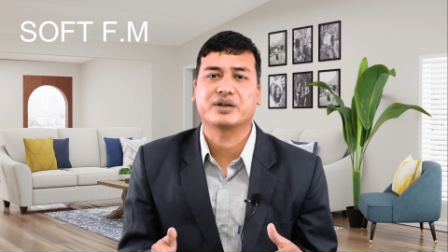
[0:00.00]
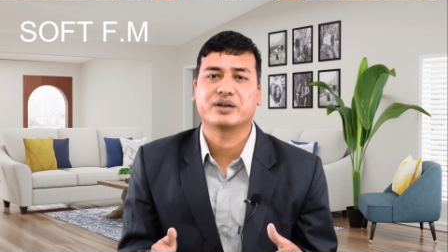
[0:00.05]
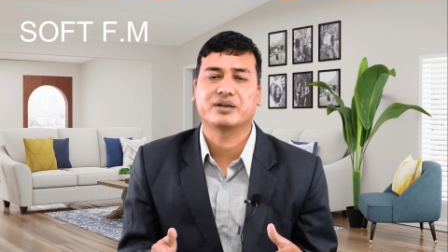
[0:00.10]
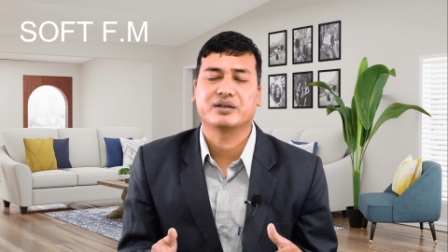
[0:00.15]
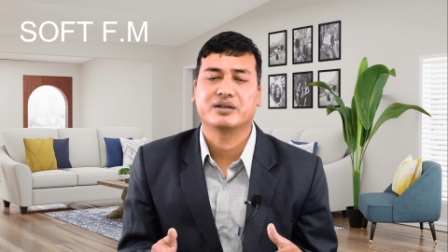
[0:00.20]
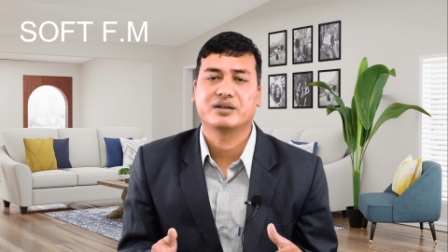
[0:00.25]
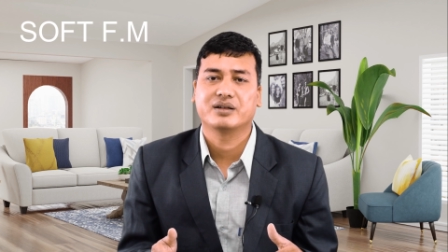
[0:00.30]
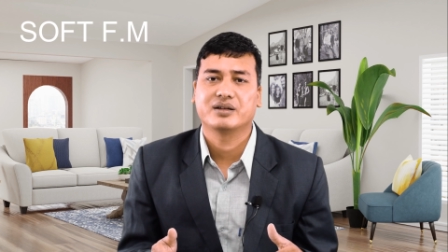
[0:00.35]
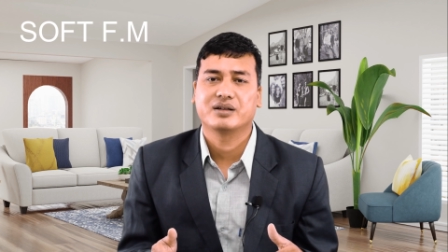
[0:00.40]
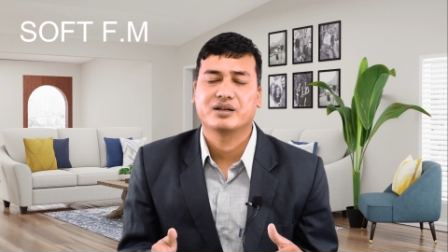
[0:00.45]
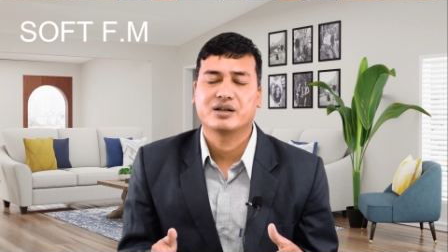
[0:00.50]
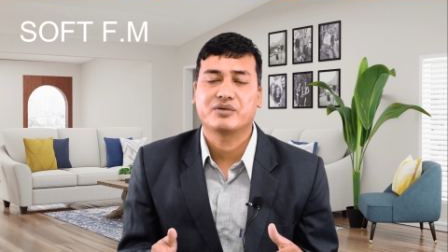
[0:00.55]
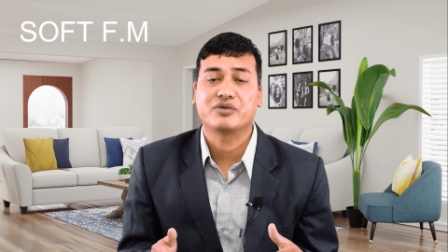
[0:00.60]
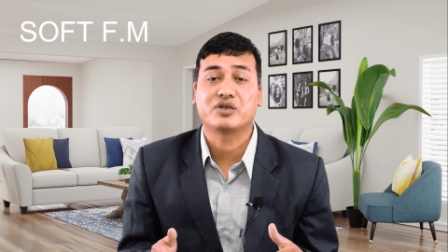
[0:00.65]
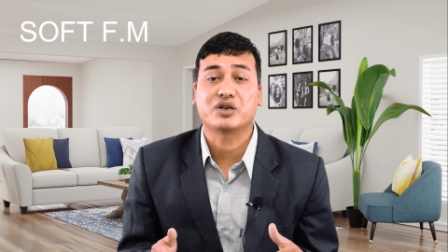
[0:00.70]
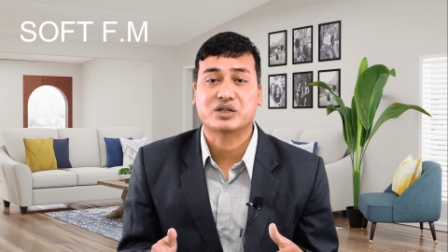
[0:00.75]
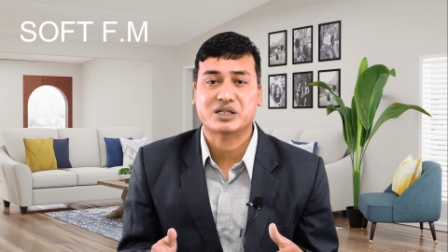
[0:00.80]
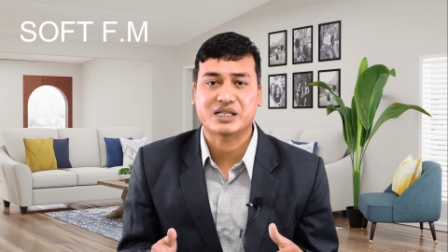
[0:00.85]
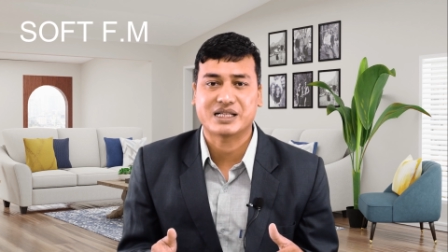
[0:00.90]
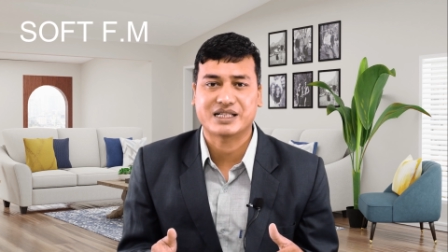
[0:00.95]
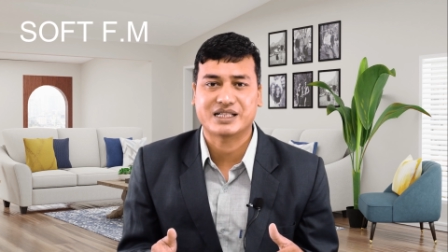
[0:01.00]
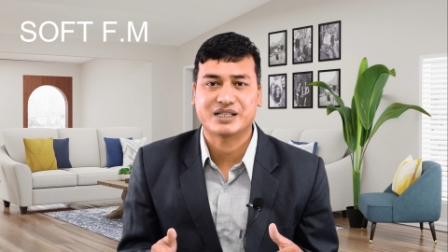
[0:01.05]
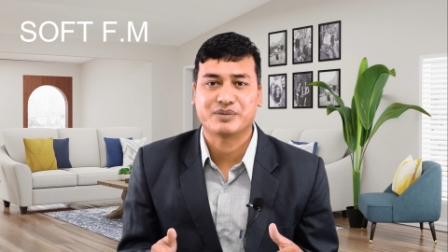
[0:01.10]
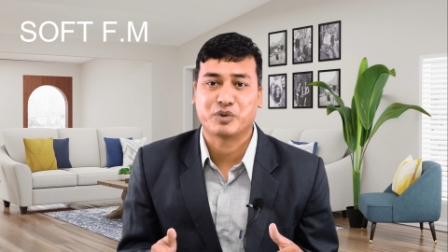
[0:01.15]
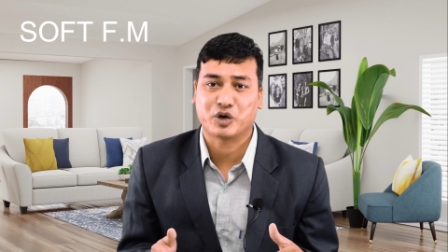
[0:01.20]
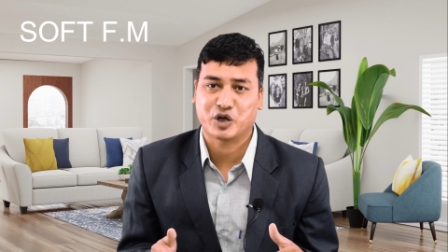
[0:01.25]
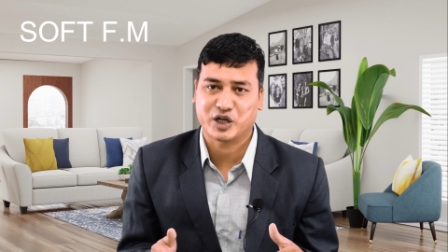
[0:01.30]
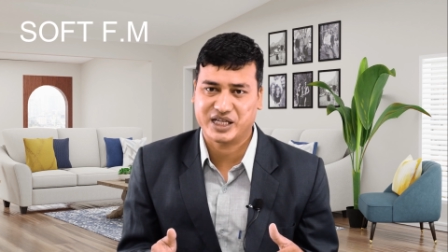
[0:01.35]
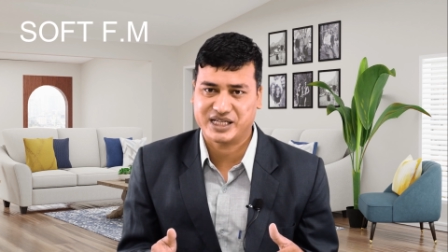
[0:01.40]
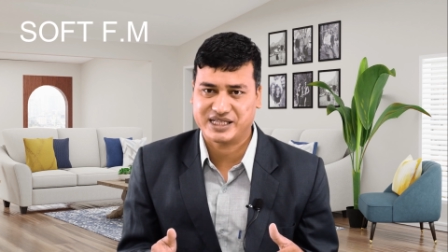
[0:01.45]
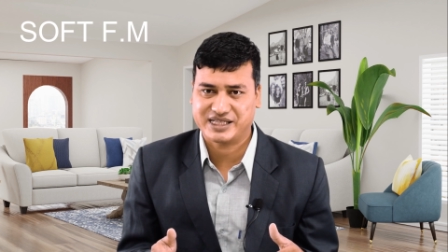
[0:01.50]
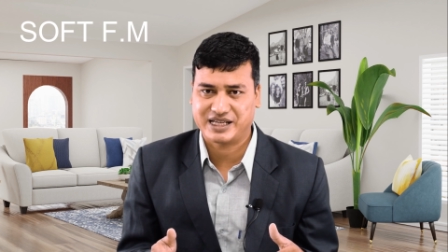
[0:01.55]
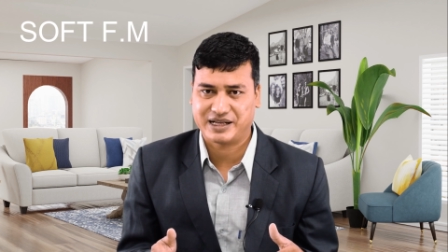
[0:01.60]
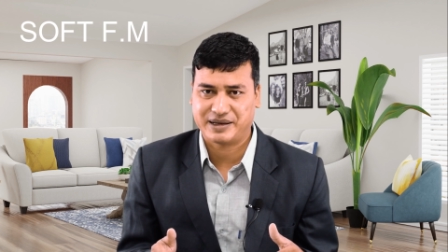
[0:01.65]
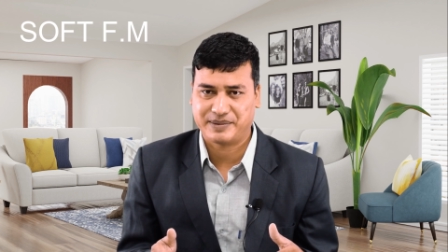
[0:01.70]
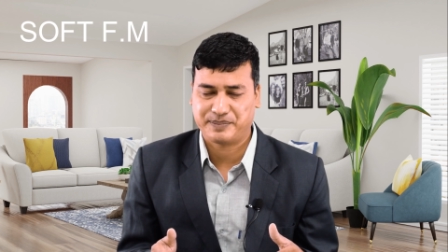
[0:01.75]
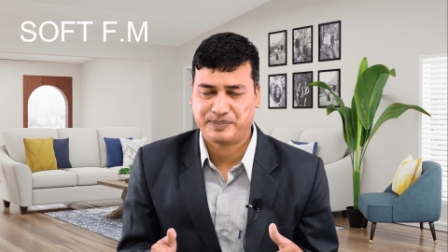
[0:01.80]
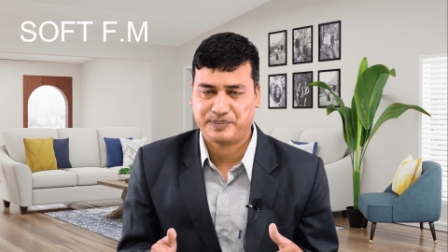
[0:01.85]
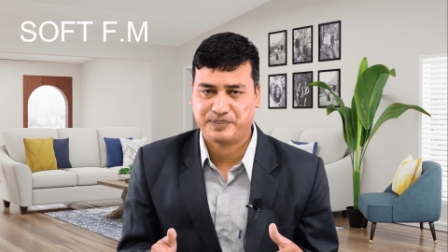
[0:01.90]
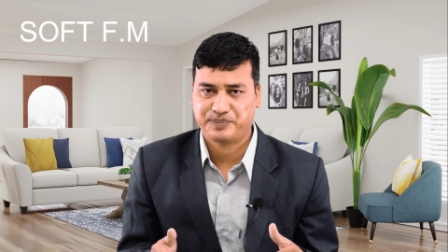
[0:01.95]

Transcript: the facility protection.